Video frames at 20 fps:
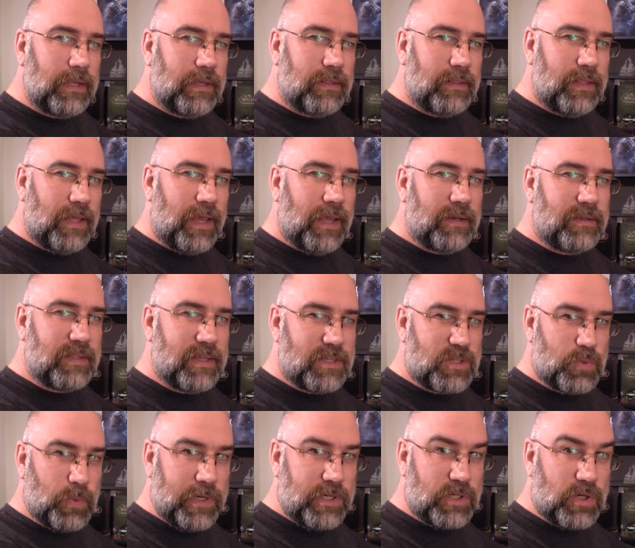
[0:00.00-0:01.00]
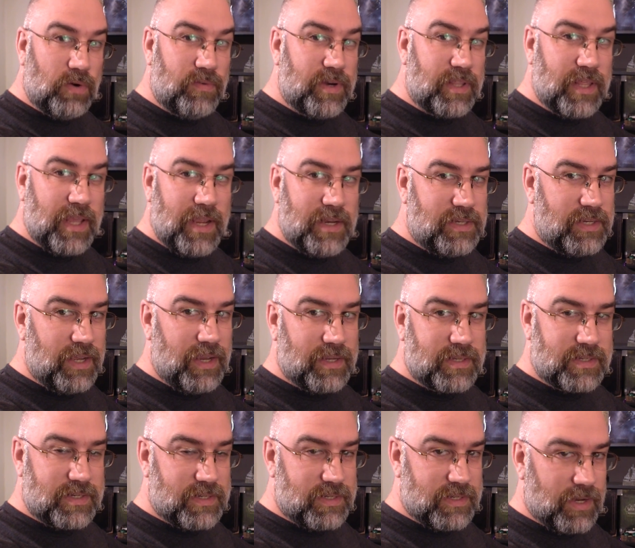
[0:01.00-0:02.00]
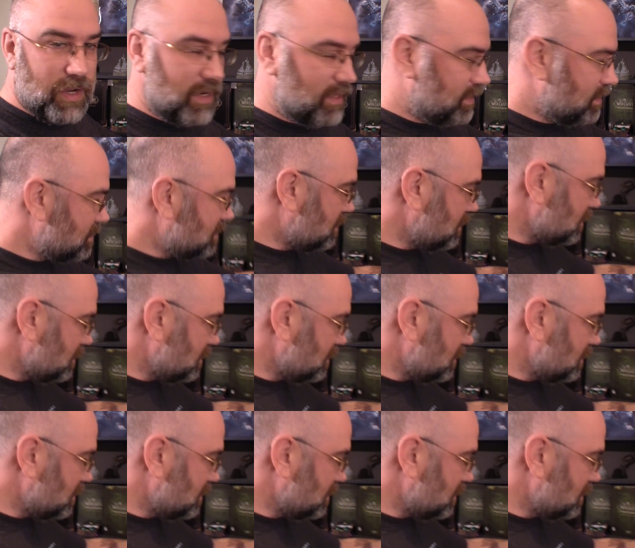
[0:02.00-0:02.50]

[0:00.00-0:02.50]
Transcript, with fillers: that they switched over to the A T X design. This